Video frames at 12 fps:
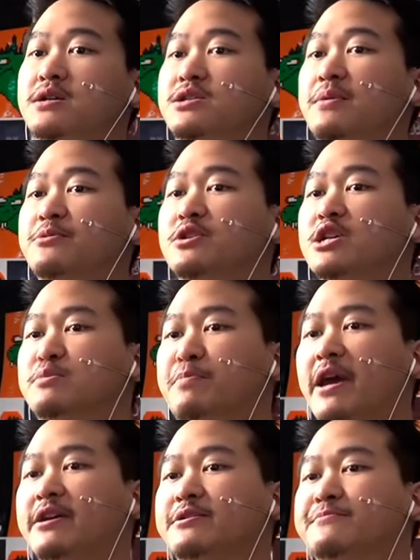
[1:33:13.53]
WD
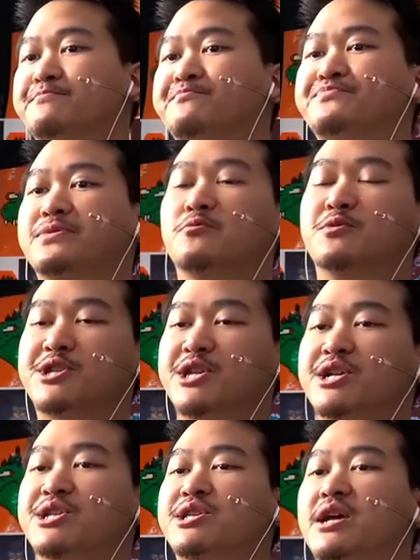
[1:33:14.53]
Spade with
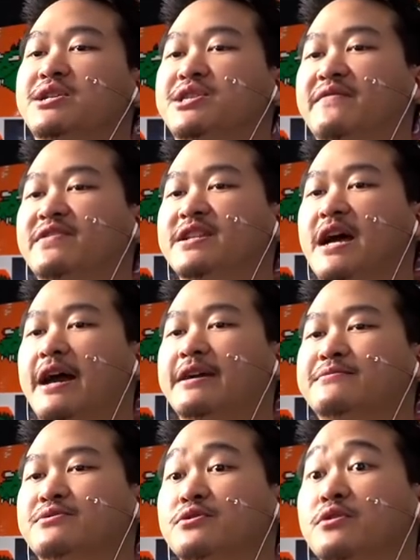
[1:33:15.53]

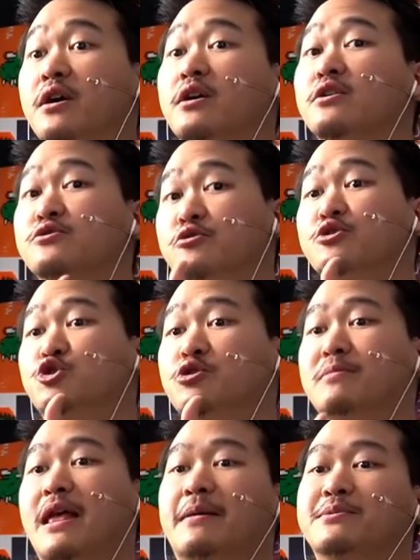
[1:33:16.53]
$6.79 through
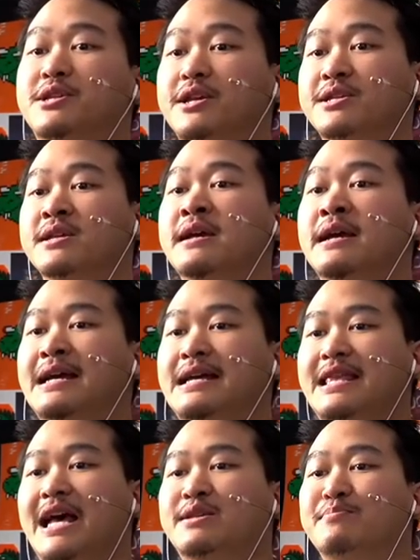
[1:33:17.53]
Streamlabs says,
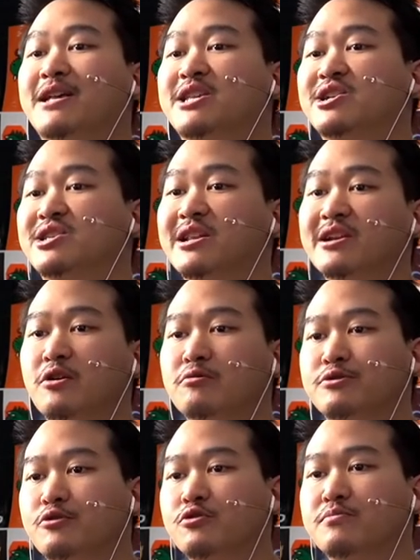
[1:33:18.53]
last message didn't go
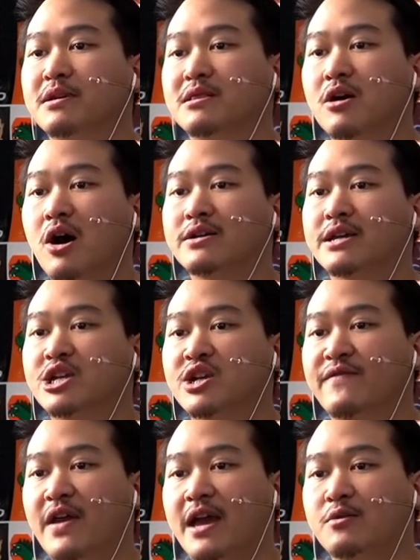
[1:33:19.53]
through, but long-ish
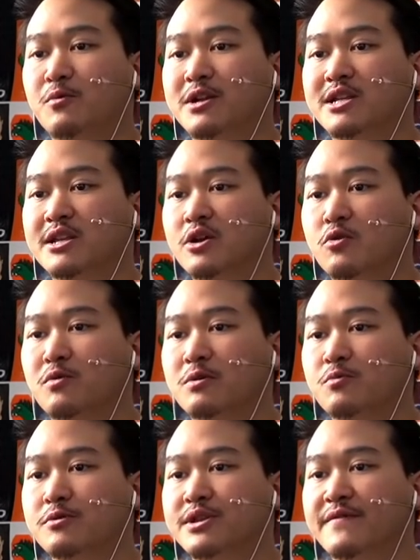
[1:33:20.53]
fan wanted to know what
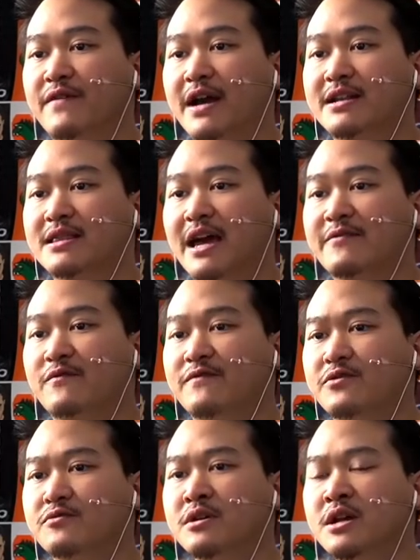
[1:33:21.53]
will define a live
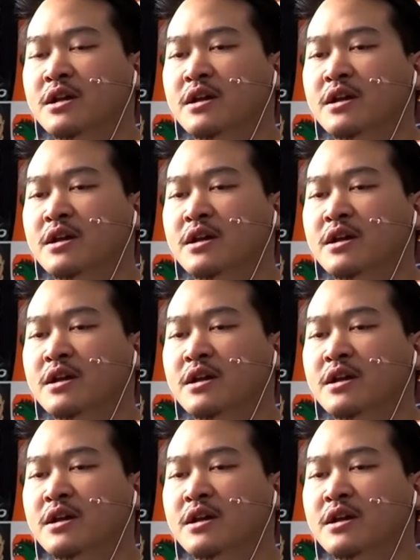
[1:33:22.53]
review